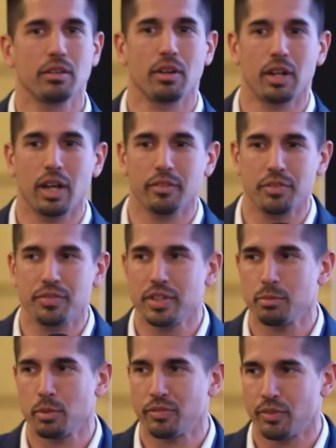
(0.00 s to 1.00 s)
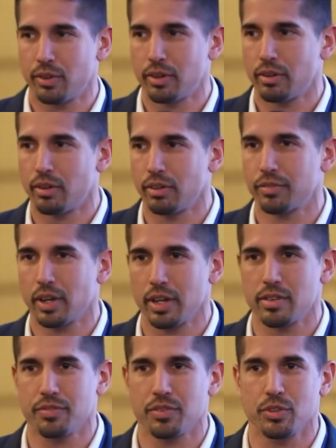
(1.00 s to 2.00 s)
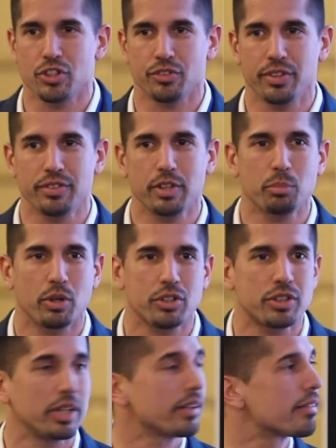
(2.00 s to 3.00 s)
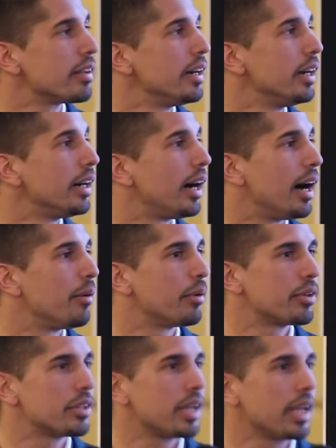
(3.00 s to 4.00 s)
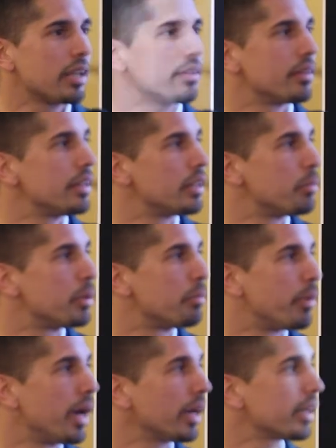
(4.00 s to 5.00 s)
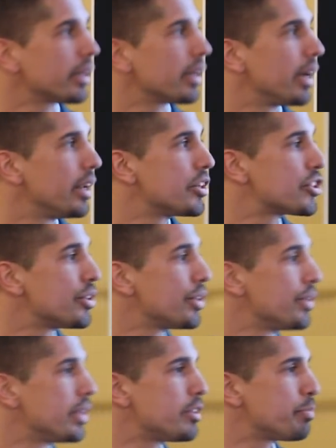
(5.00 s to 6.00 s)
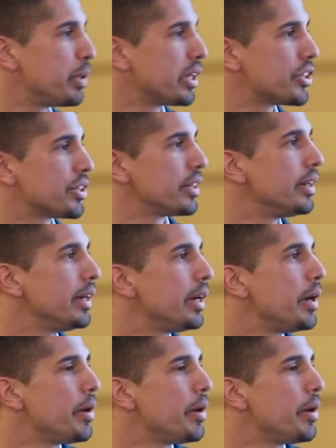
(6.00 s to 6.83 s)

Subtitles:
not like we've seen before, or quite a futuristic project. I want to take you a little bit back and show you this picture.